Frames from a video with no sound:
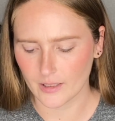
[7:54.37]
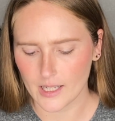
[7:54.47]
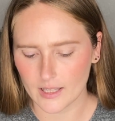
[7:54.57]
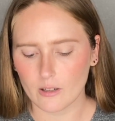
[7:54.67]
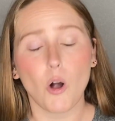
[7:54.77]

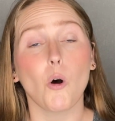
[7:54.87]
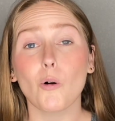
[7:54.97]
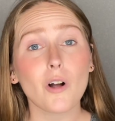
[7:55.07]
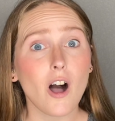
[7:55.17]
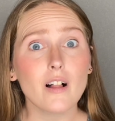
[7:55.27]
they're all
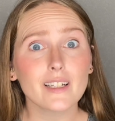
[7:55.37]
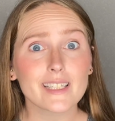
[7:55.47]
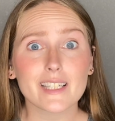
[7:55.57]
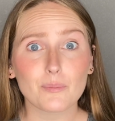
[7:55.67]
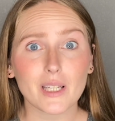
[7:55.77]
calling
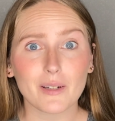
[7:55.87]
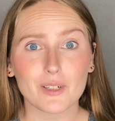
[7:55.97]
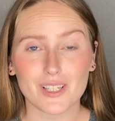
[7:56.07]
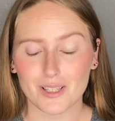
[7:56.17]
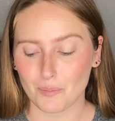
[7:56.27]
to me, which
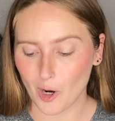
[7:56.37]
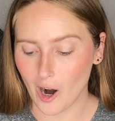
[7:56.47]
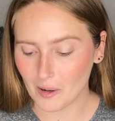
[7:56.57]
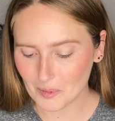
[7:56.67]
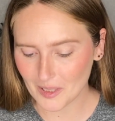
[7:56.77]
is a
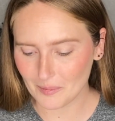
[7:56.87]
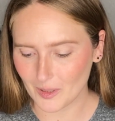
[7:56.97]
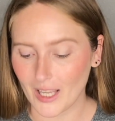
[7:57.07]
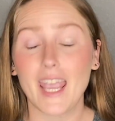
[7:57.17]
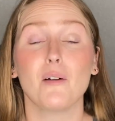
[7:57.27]
problem.
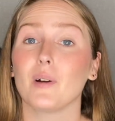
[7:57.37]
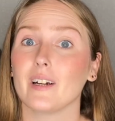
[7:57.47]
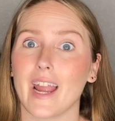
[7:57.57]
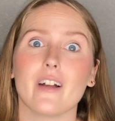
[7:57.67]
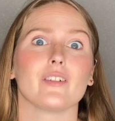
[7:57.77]
You can't
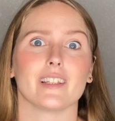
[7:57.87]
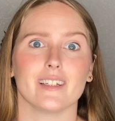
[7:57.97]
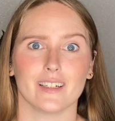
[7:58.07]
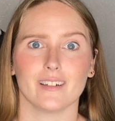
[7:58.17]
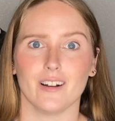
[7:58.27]
wear
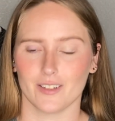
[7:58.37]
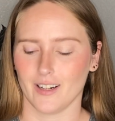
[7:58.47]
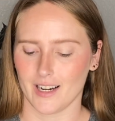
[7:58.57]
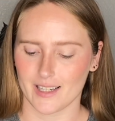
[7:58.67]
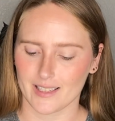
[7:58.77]
everything on your
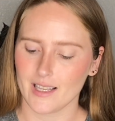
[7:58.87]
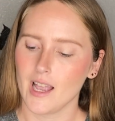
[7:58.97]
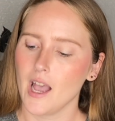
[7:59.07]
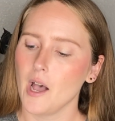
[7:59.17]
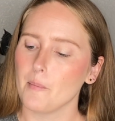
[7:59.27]
eyes.
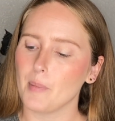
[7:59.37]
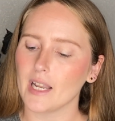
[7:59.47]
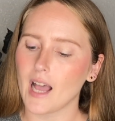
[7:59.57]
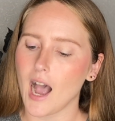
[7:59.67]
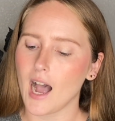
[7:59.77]
But
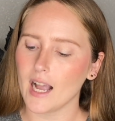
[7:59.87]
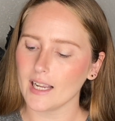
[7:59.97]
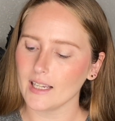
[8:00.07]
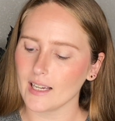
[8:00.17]
I, I